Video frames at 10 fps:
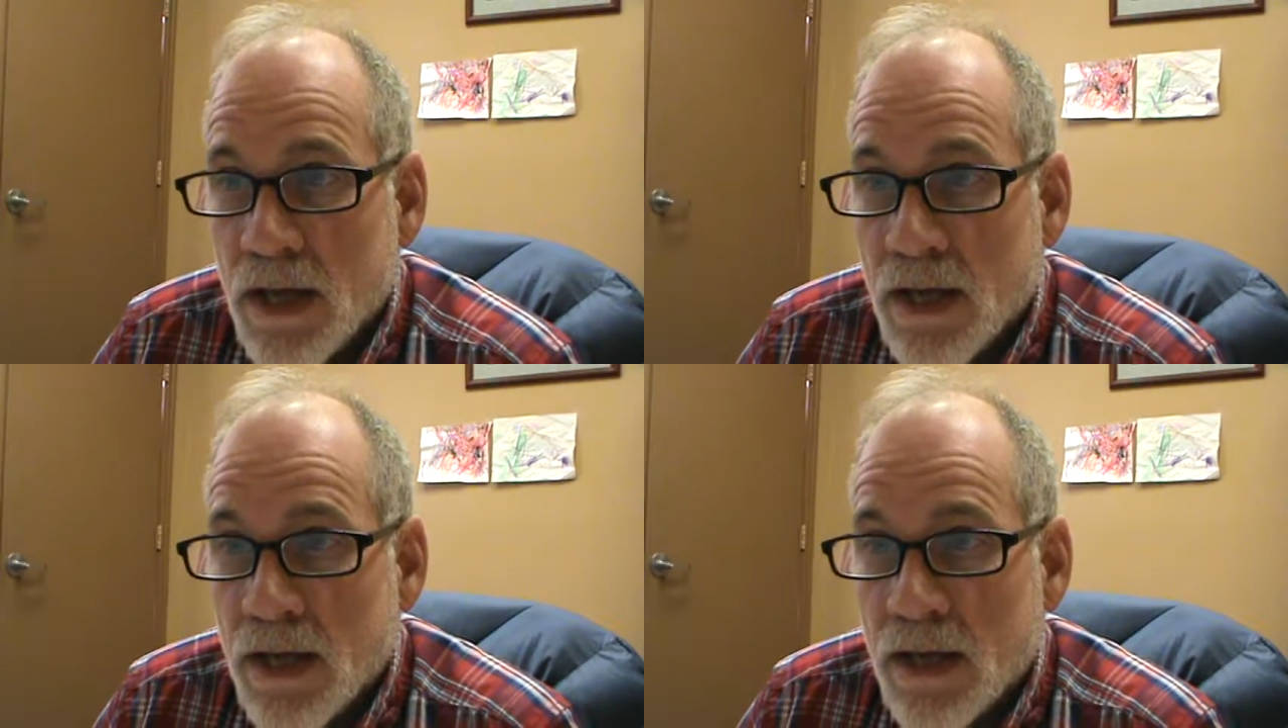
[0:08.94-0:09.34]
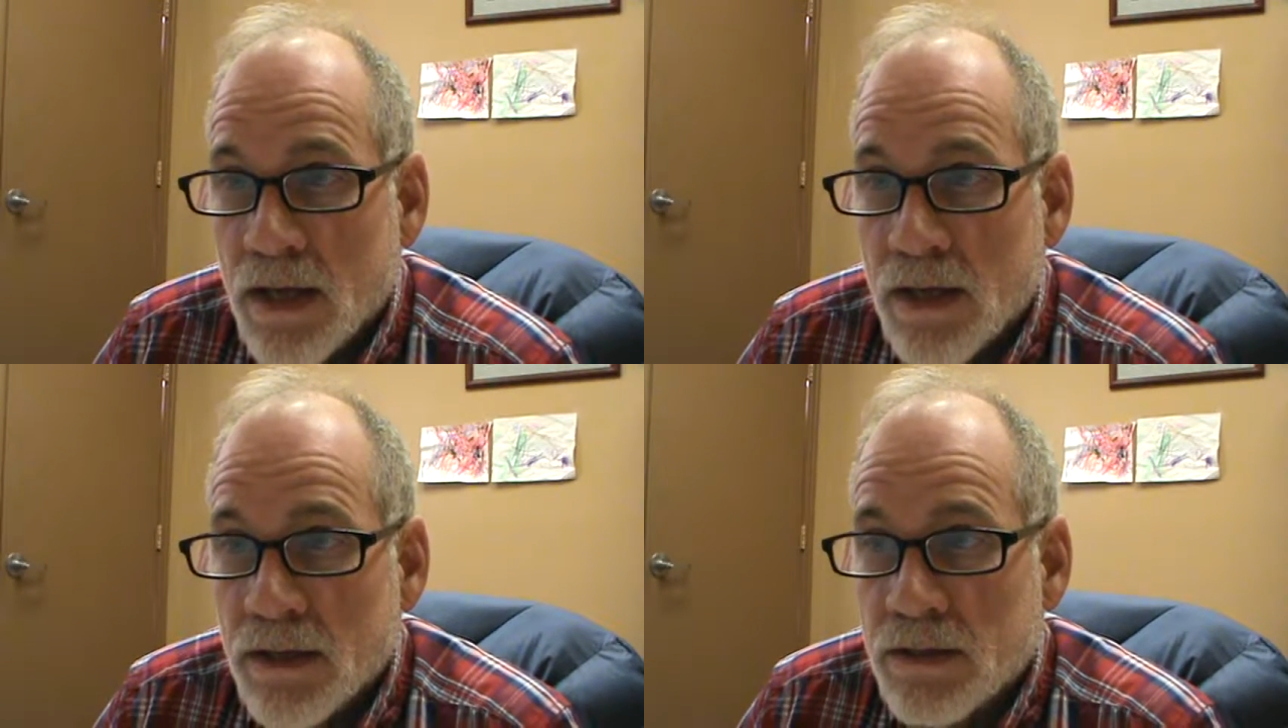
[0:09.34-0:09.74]

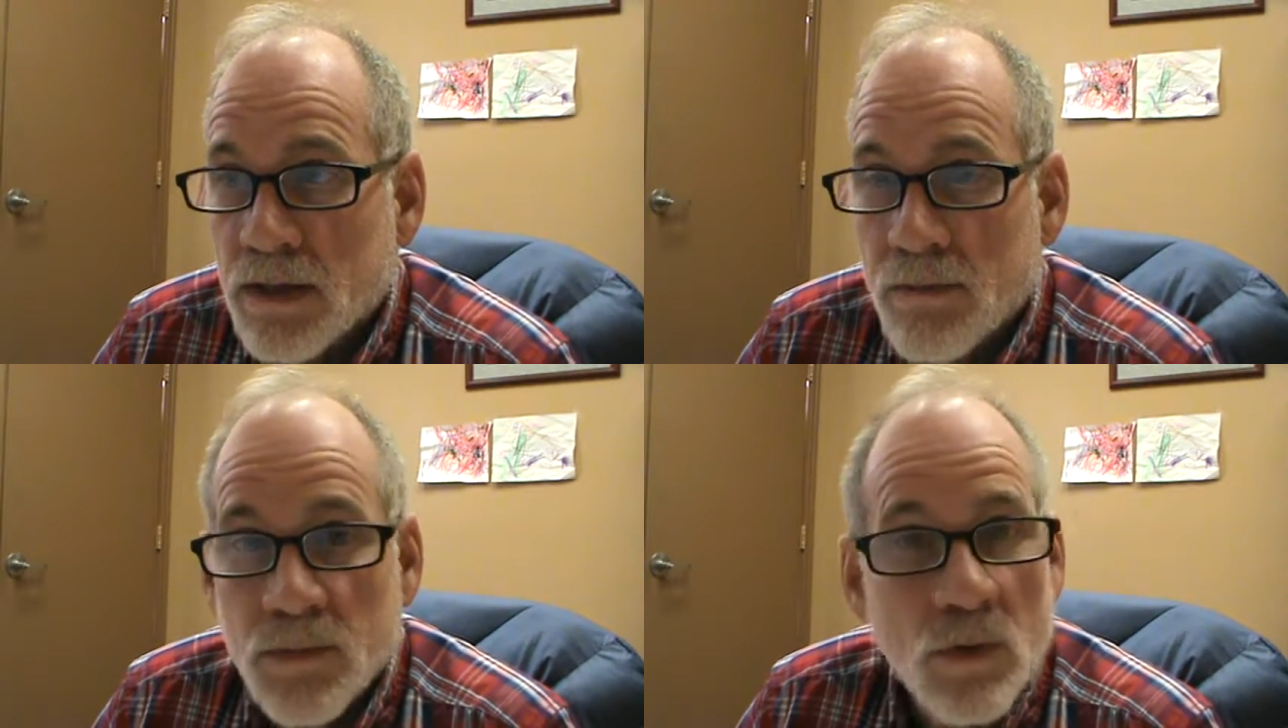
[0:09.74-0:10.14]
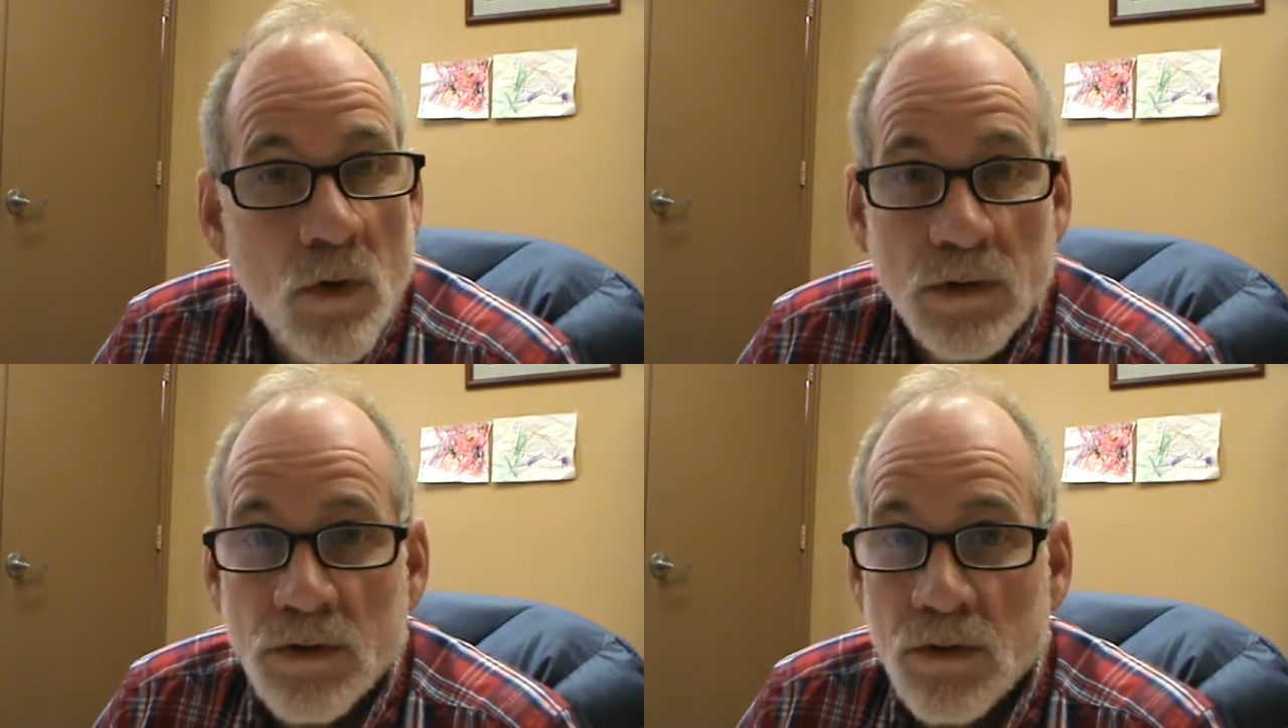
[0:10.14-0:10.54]
and um, you'll
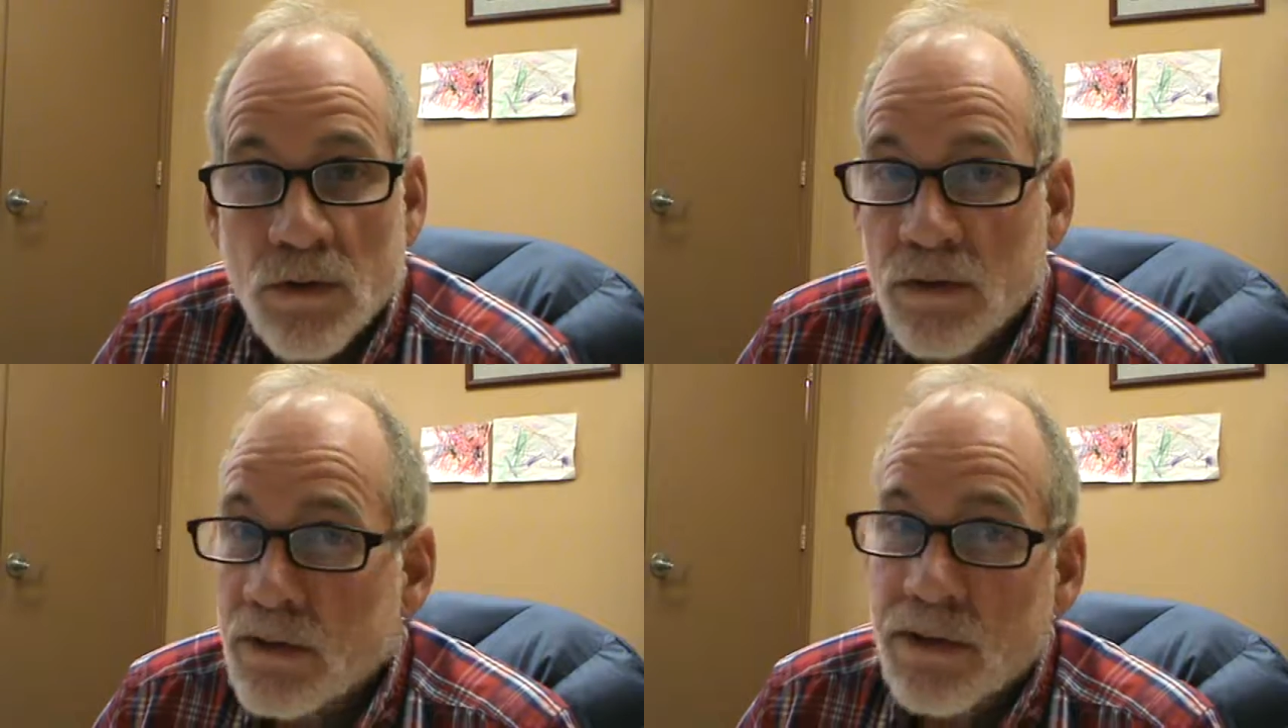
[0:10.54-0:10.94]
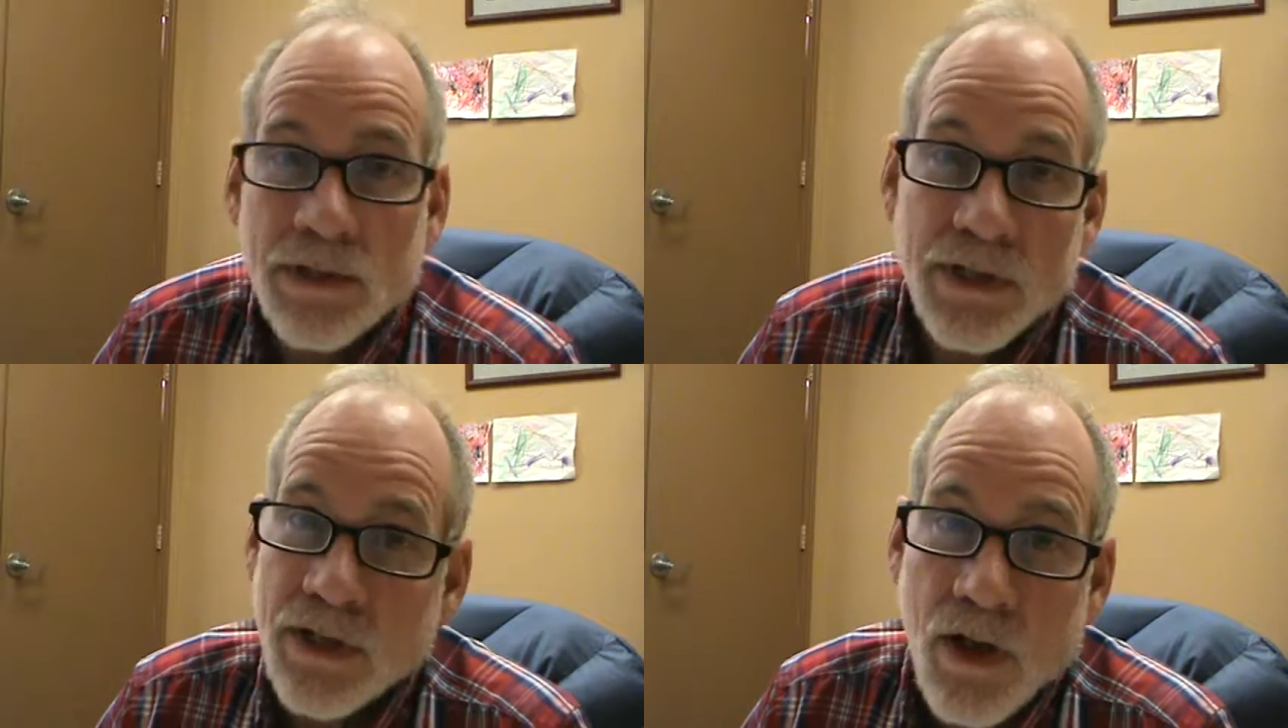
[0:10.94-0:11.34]
also learn
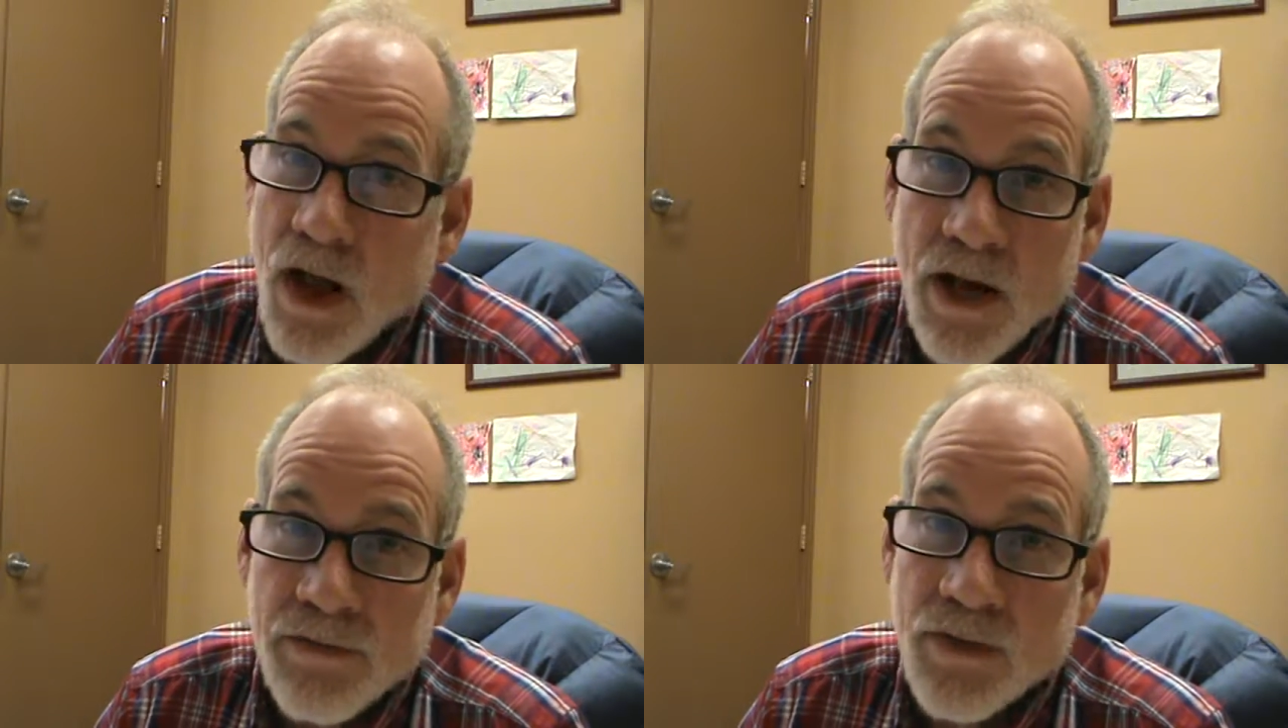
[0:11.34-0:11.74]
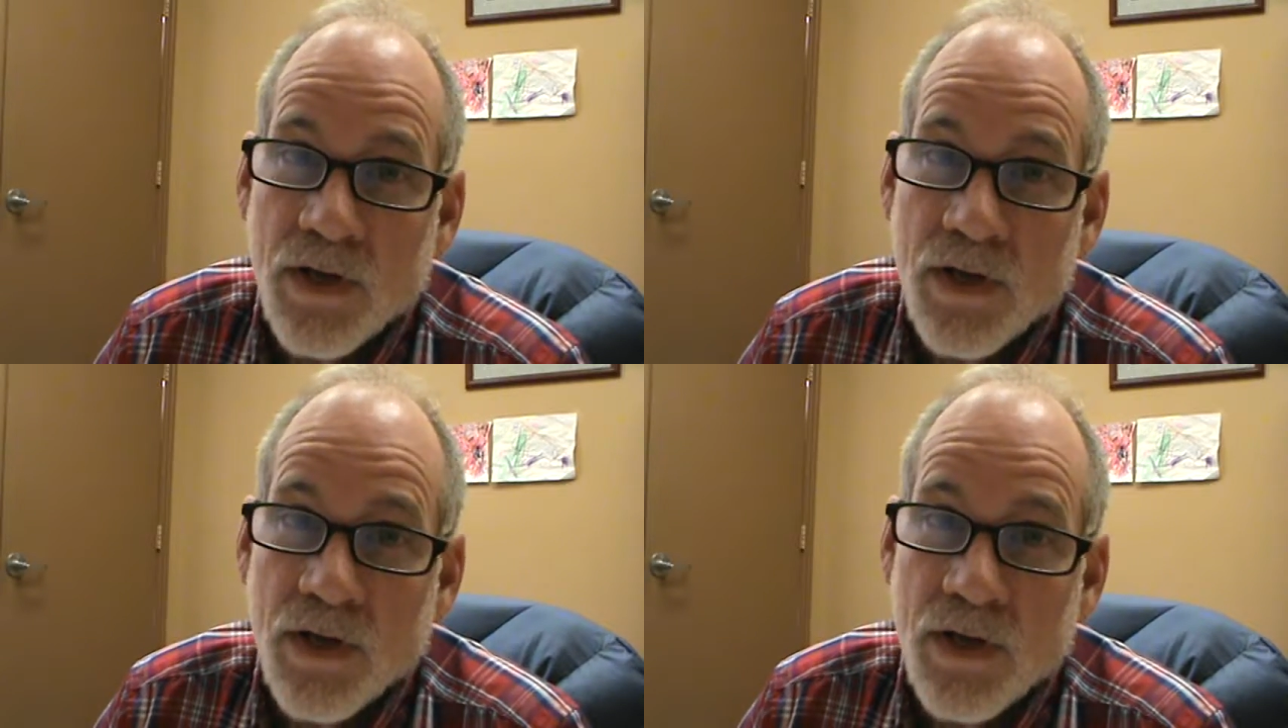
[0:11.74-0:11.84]
a lot of